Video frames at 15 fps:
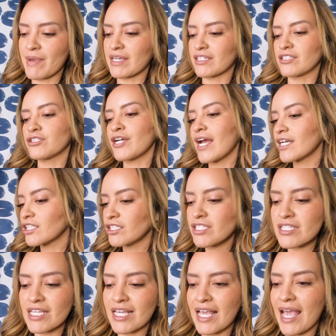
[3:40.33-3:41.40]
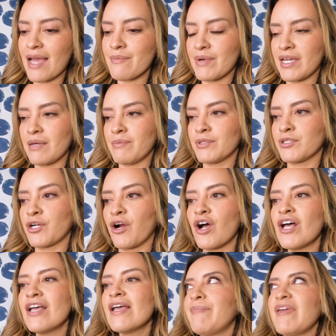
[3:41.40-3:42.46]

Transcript: my contractions and get my epidural.